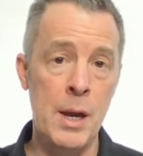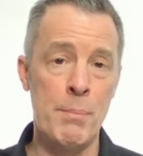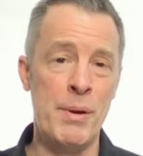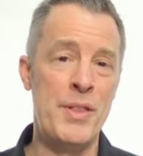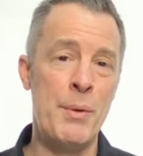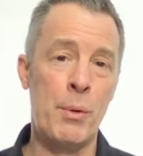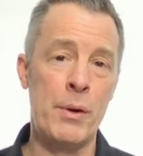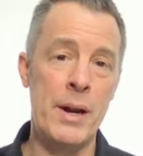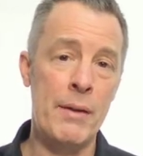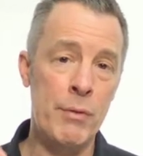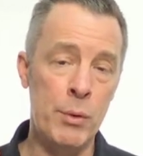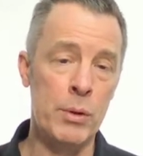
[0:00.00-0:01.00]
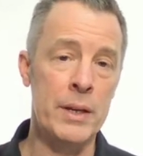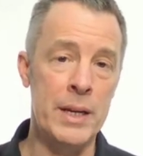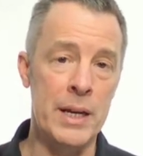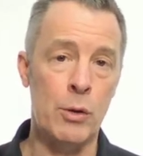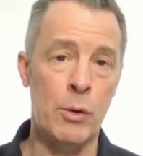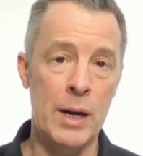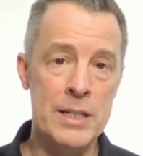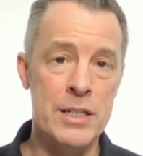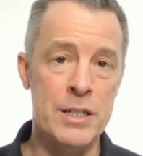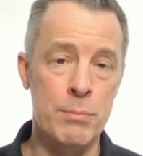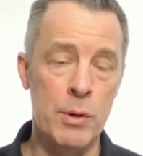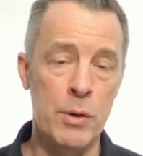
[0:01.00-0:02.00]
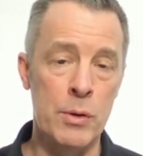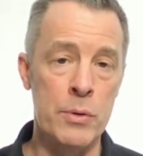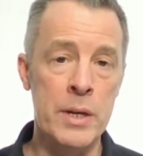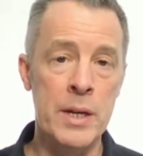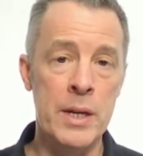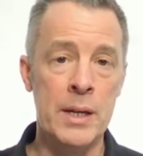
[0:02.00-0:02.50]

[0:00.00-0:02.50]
but then we're never really in crisis mode